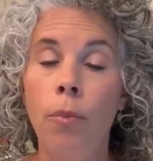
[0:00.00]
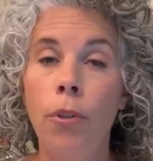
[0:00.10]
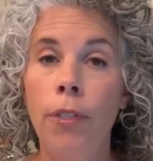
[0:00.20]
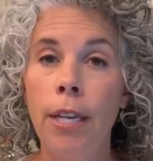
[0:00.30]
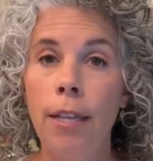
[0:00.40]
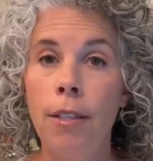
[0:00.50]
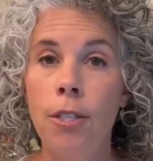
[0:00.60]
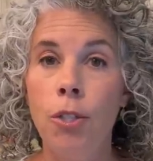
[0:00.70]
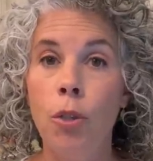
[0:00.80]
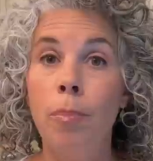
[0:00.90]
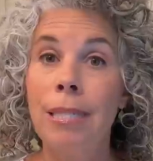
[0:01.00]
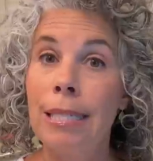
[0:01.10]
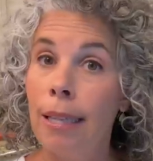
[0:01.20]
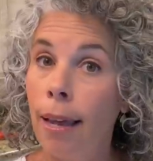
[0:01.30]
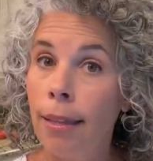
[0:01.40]
will thicken the soup
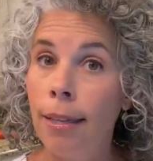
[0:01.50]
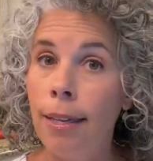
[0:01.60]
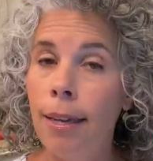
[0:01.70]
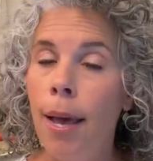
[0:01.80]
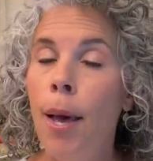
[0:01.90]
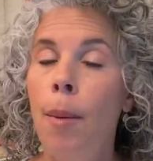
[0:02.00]
slightly,